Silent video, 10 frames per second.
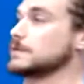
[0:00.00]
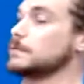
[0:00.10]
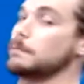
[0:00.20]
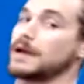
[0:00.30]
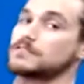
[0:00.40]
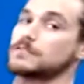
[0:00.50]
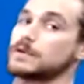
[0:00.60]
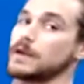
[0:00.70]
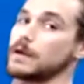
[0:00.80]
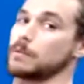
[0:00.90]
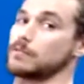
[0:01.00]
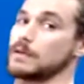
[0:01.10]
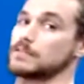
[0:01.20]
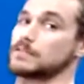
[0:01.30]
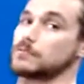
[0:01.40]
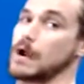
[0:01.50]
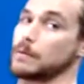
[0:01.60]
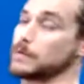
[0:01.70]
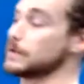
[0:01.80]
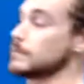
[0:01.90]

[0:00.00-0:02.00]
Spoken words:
Best you can, prevent some rounding.